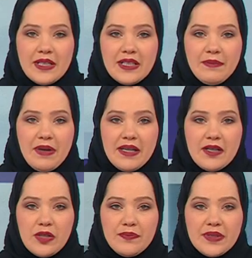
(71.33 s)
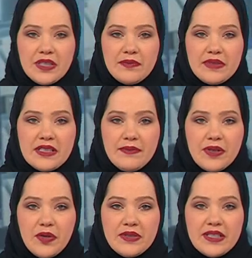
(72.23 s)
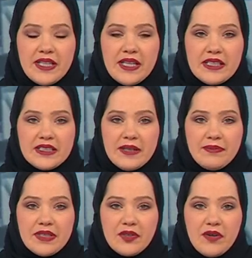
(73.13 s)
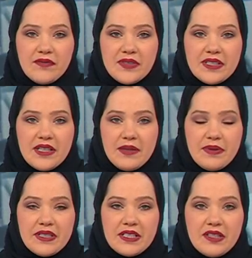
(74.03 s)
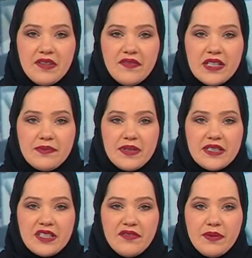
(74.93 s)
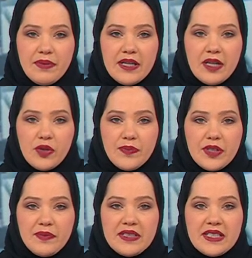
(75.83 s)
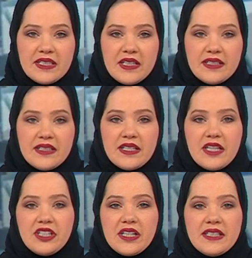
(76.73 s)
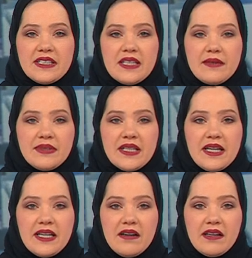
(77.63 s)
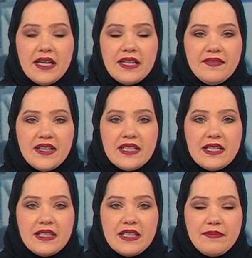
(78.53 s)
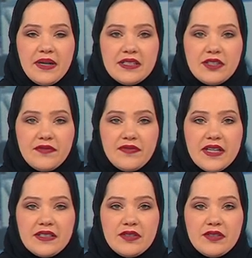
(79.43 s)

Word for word: The Bahrain Olympic Committee, BOC, held a press conference in the presence of the Vice President of the Bahrain Olympic Committee, His Highness uh, Sheikh Isa bin Ali Al Khalifa, the Ambassador of France